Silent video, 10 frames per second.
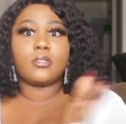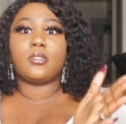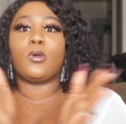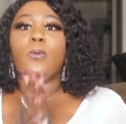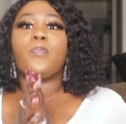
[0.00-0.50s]

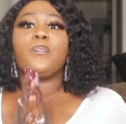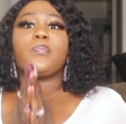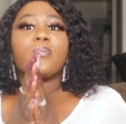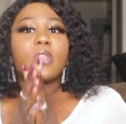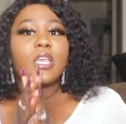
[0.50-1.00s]
So
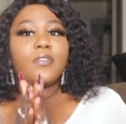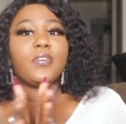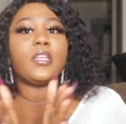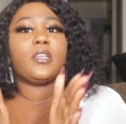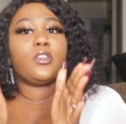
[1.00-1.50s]
if
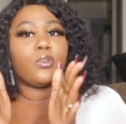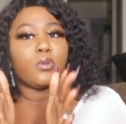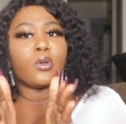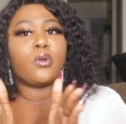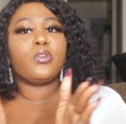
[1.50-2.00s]
you
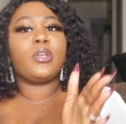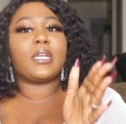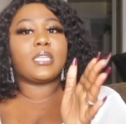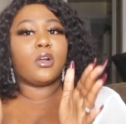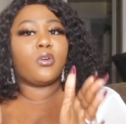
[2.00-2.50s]
know you
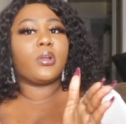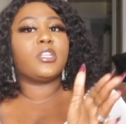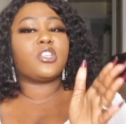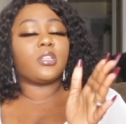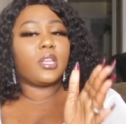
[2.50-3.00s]
guys are outgrowing
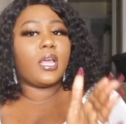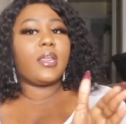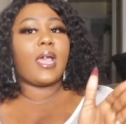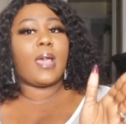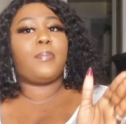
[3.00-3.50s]
each other, let
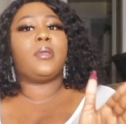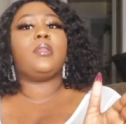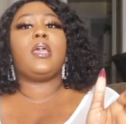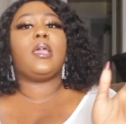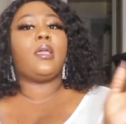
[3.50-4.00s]
it happen.
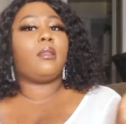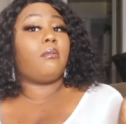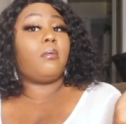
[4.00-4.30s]
And